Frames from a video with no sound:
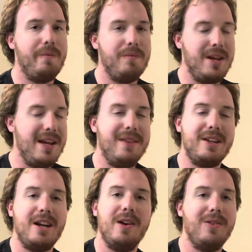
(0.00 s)
hit the
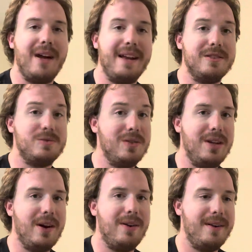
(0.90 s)
Carolinas really
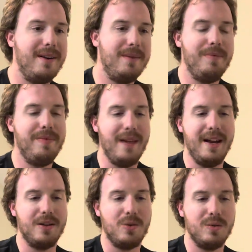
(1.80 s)
hard,
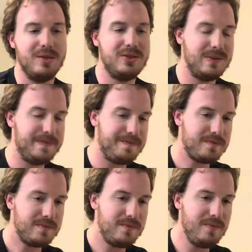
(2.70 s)
and of course
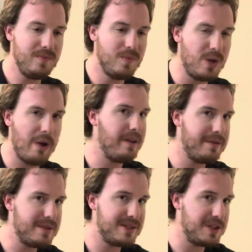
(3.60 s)
going over
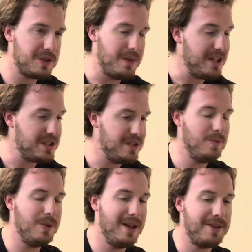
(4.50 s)
the
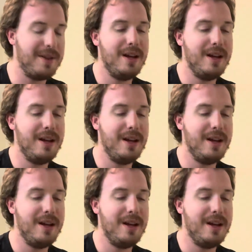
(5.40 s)
situation with